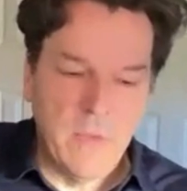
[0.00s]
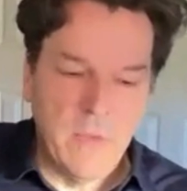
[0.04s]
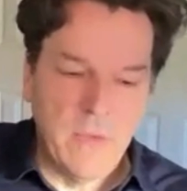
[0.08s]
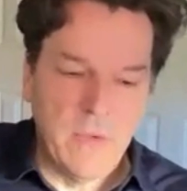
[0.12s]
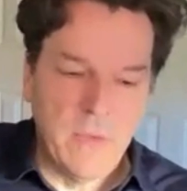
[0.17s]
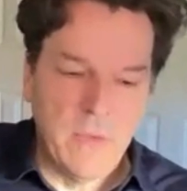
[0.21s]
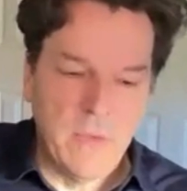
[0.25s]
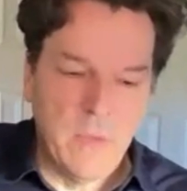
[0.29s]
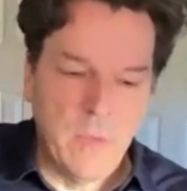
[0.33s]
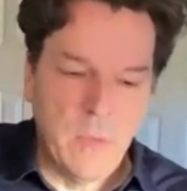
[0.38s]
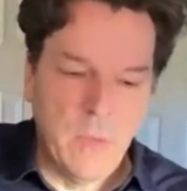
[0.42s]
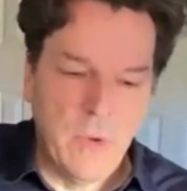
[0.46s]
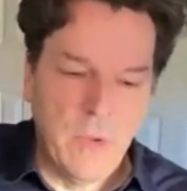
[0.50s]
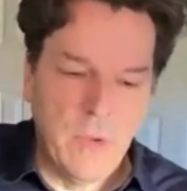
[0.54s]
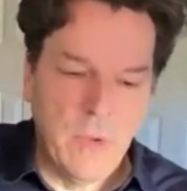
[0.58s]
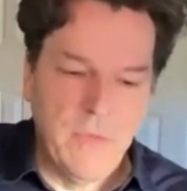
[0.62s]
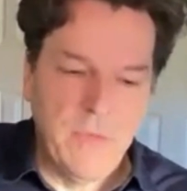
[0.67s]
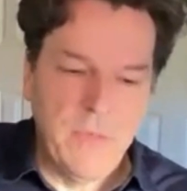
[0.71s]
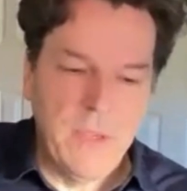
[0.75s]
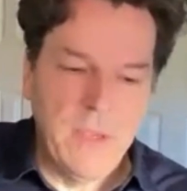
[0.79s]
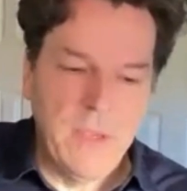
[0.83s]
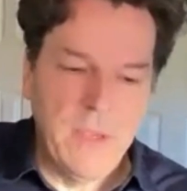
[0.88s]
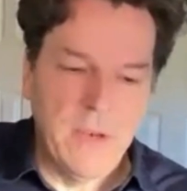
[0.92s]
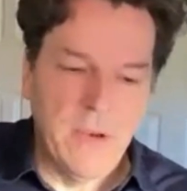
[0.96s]
sort of world of
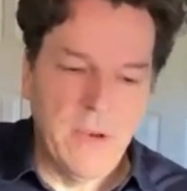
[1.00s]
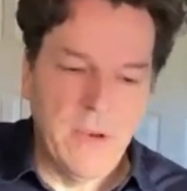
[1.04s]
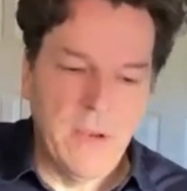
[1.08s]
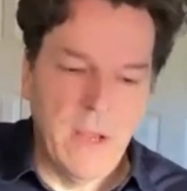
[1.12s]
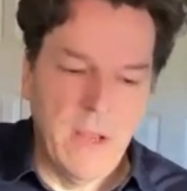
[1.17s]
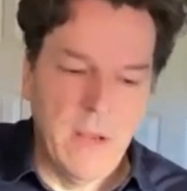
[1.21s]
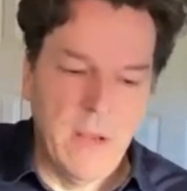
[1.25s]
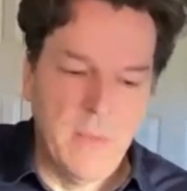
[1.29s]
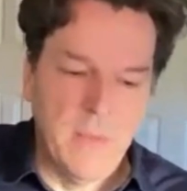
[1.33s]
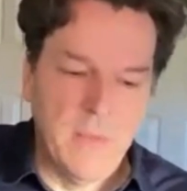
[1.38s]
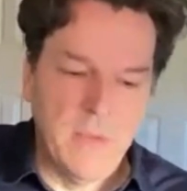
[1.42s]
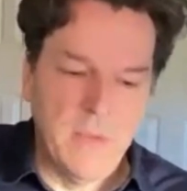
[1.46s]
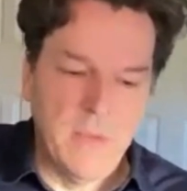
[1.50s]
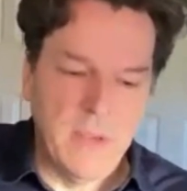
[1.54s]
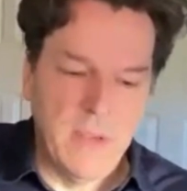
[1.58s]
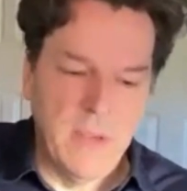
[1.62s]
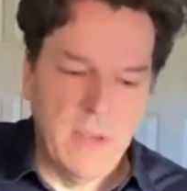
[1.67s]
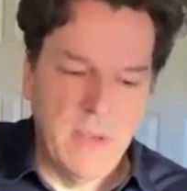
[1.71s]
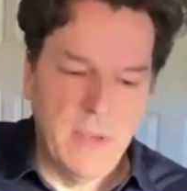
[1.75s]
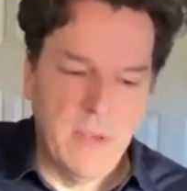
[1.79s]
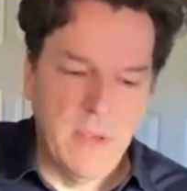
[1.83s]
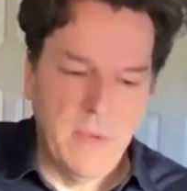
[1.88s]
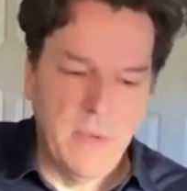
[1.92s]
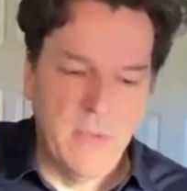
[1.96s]
theater comes
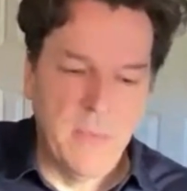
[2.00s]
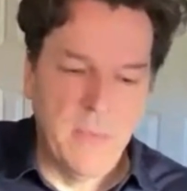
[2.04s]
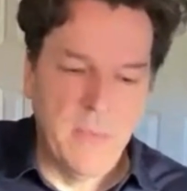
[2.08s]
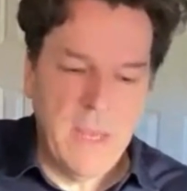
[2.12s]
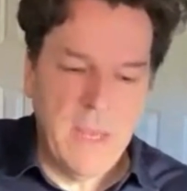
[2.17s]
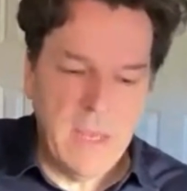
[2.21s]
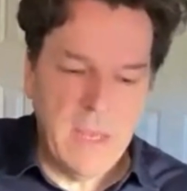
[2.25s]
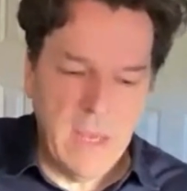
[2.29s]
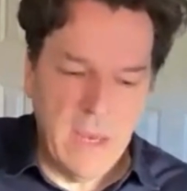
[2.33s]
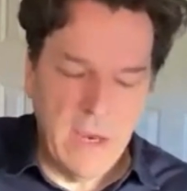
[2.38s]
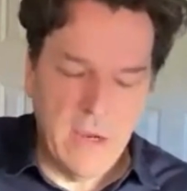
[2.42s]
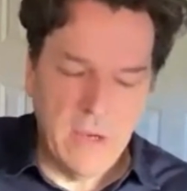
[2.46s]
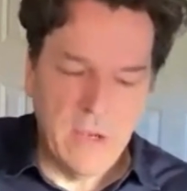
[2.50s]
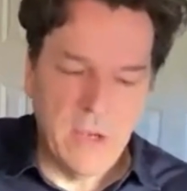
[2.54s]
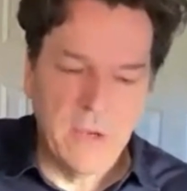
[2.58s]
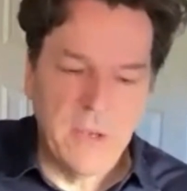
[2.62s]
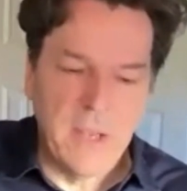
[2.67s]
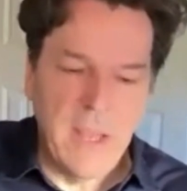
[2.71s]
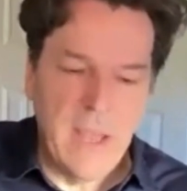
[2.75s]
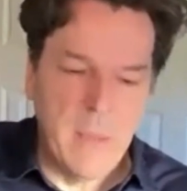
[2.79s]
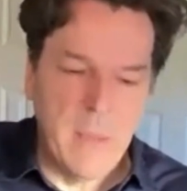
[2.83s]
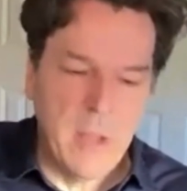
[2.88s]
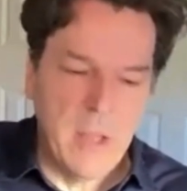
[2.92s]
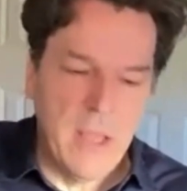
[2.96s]
the main character
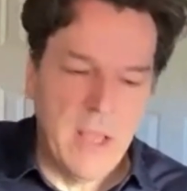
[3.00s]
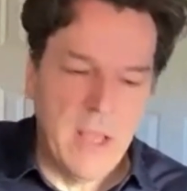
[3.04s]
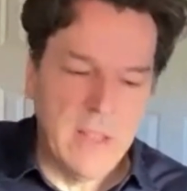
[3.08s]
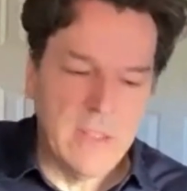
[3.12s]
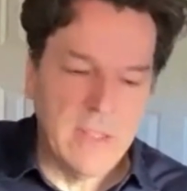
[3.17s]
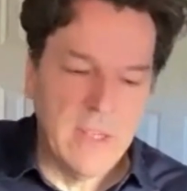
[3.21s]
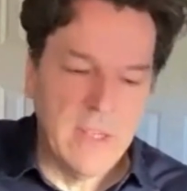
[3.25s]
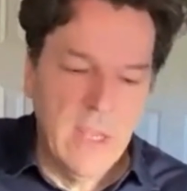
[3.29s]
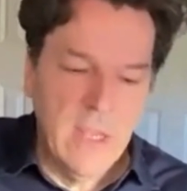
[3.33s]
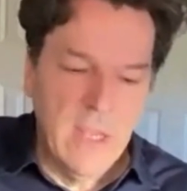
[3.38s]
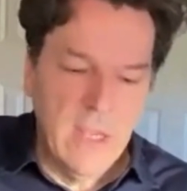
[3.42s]
Damalas,